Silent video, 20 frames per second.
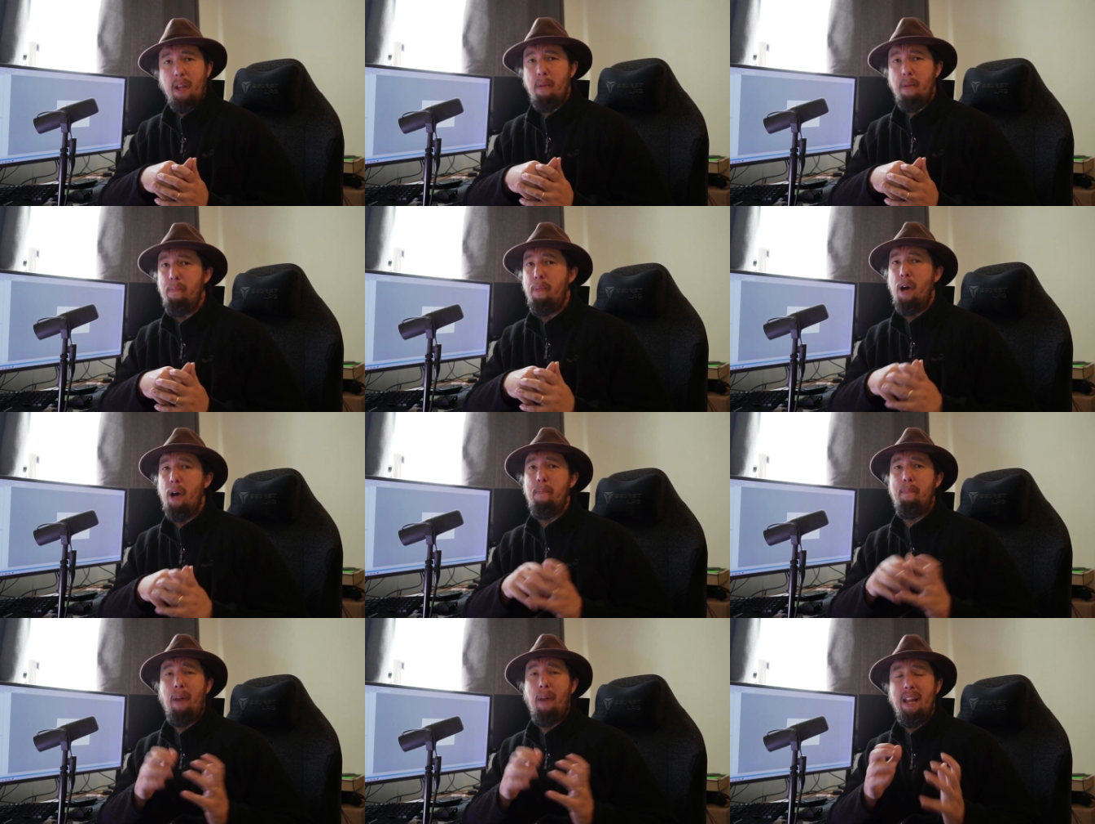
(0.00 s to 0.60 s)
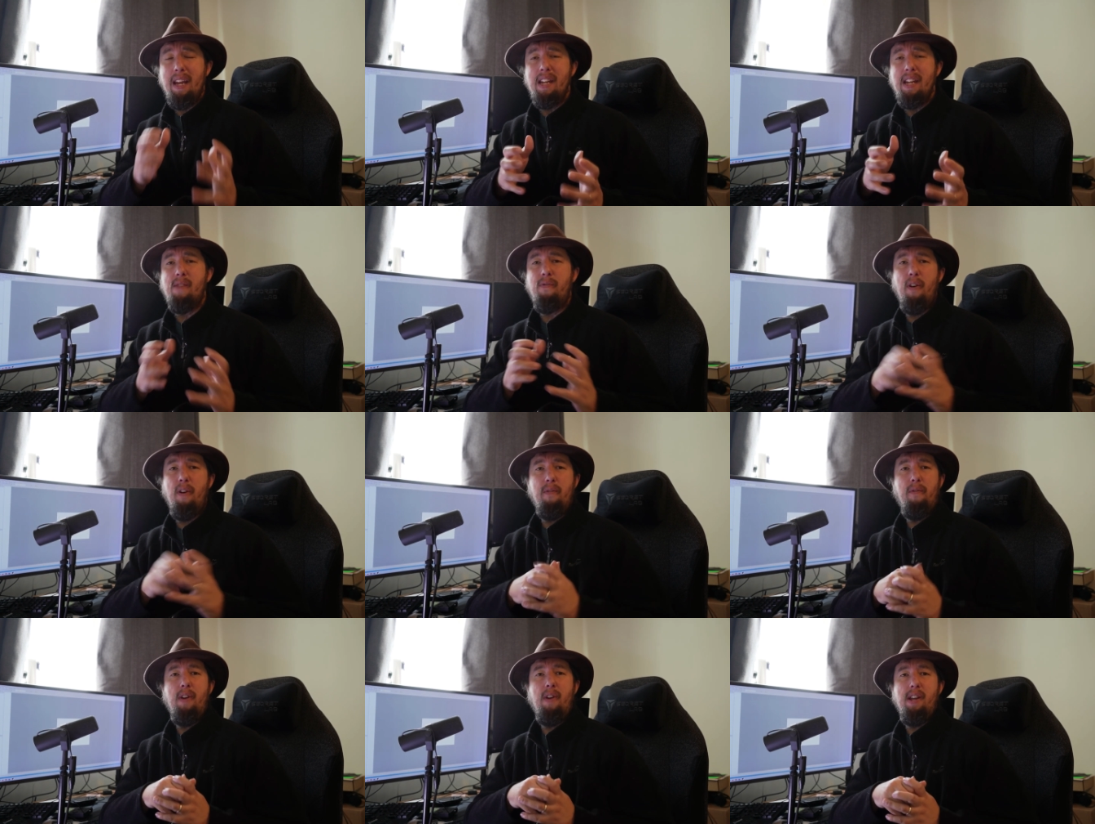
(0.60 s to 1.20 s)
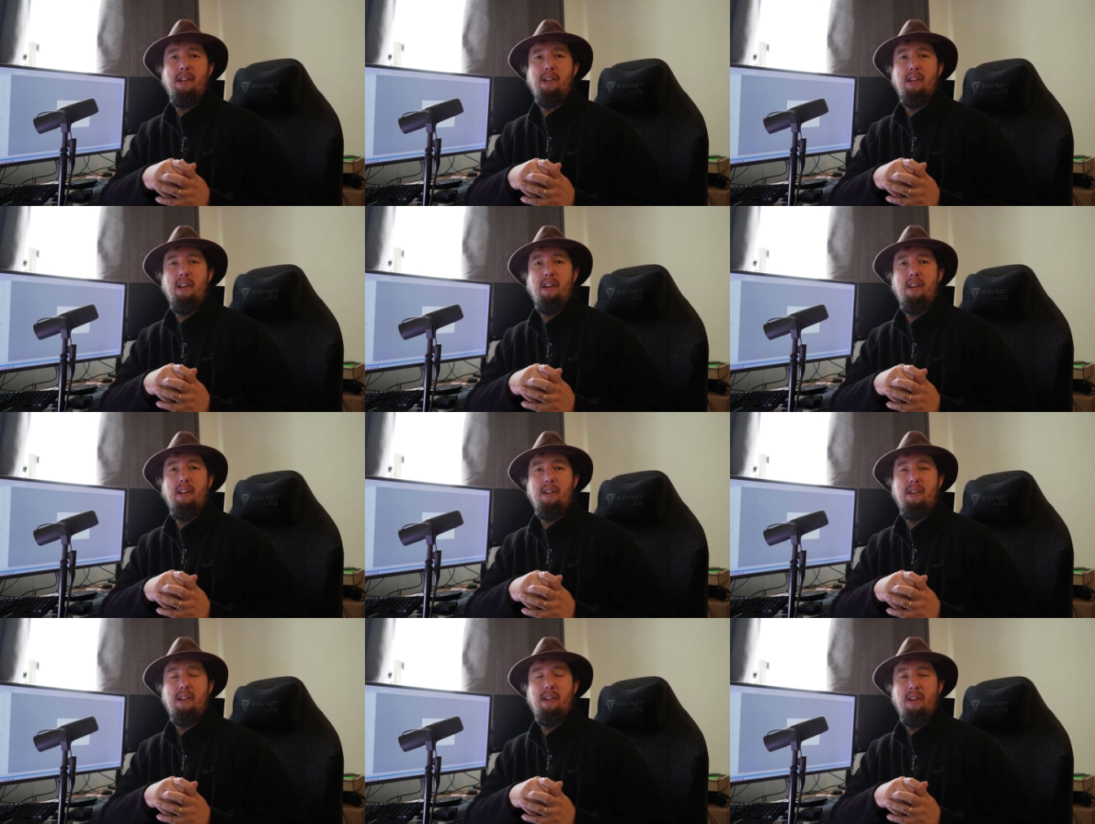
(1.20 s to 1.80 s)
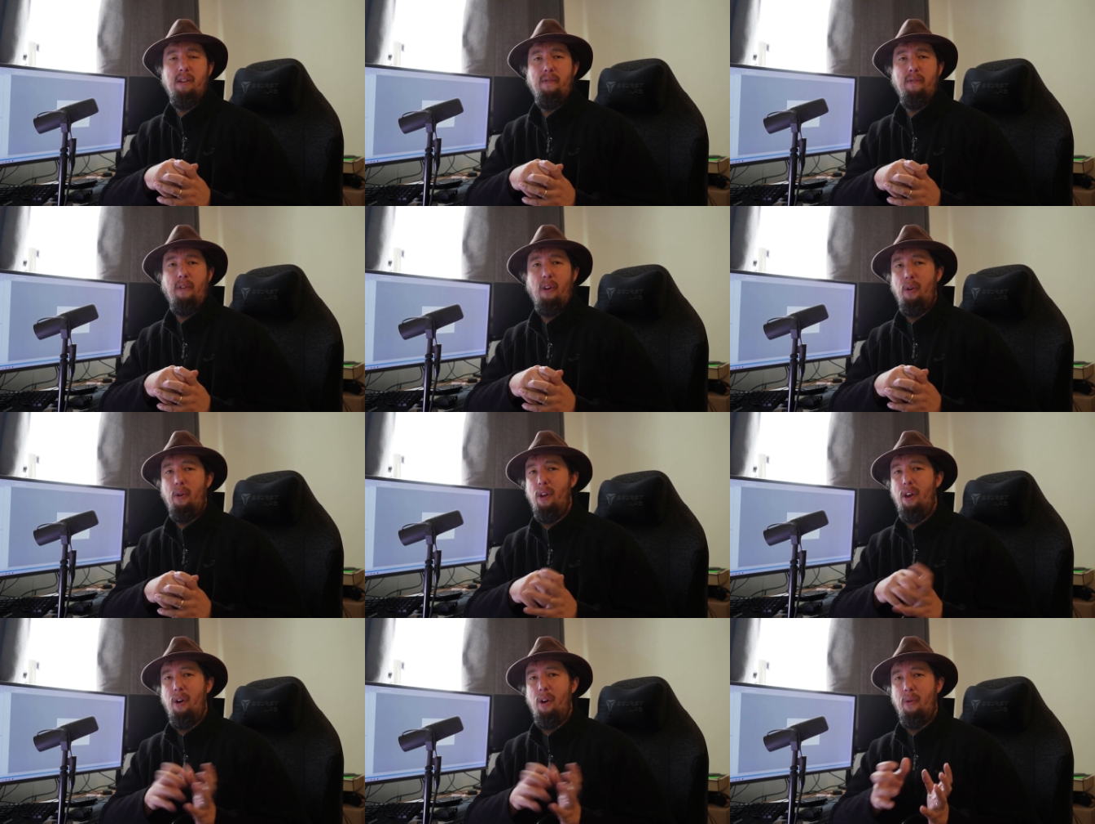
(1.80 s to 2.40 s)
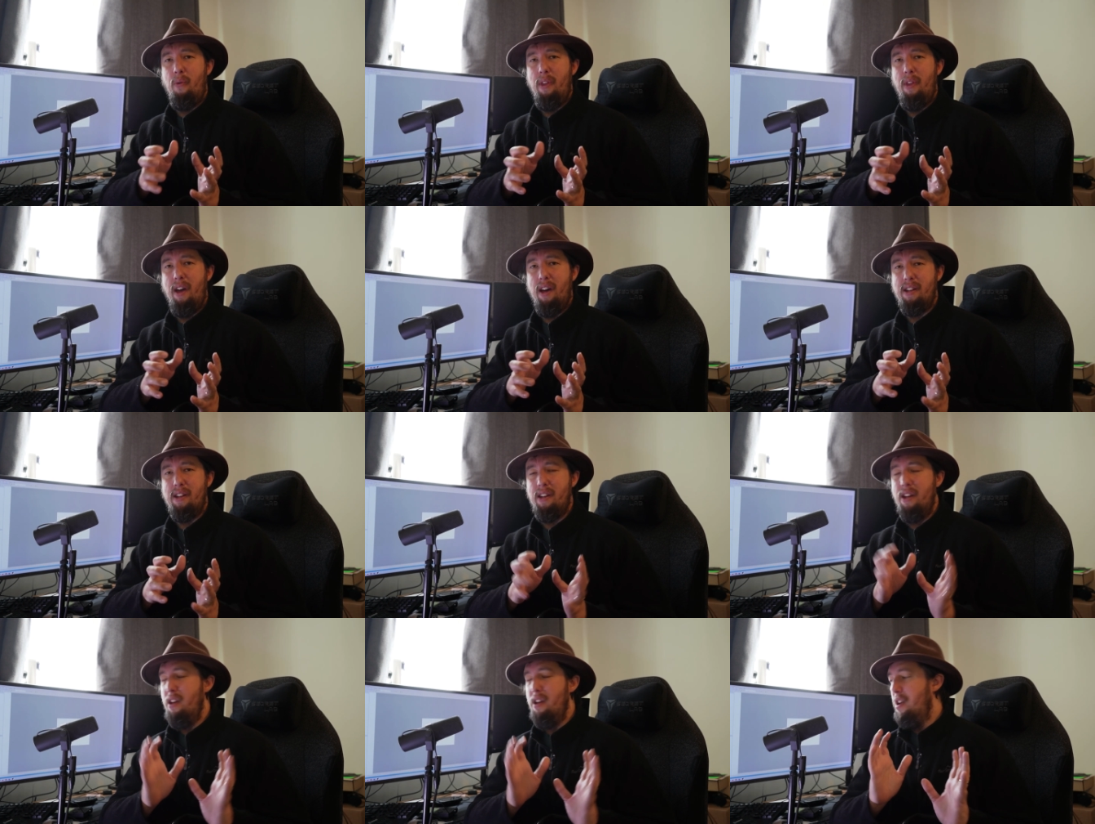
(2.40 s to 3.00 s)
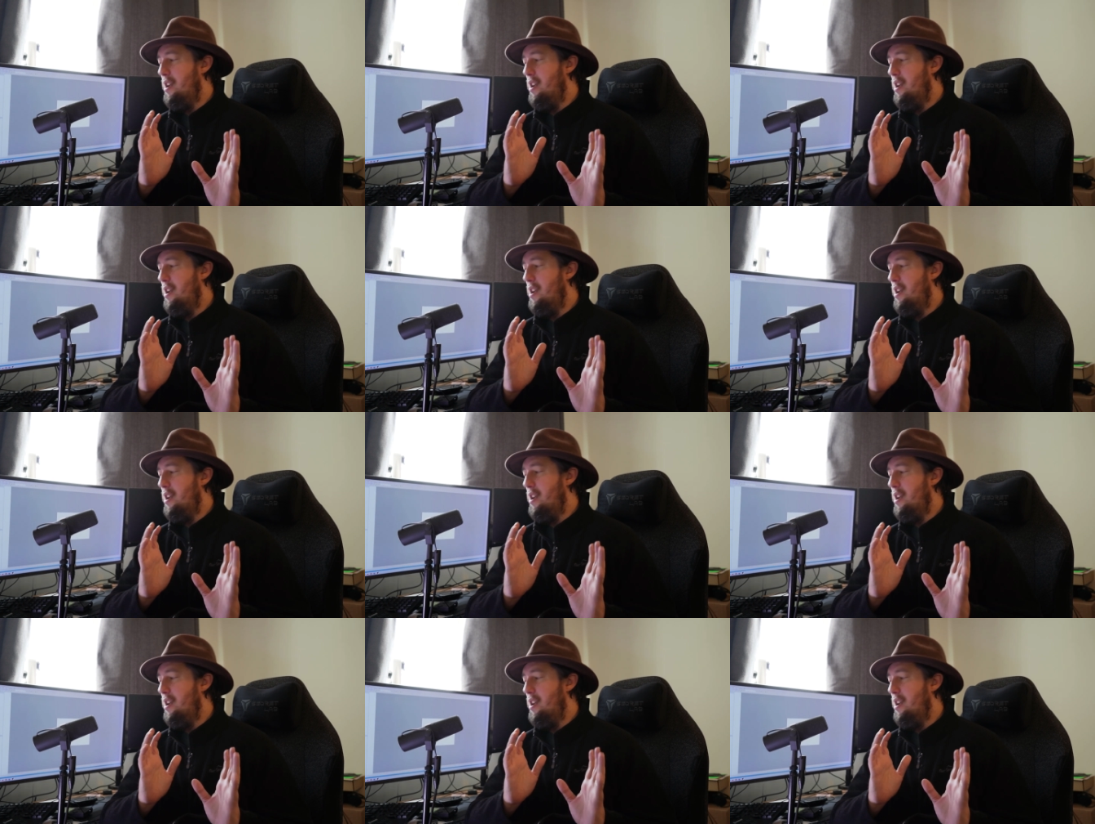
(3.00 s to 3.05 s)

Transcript: but please feel free to, to follow along with us.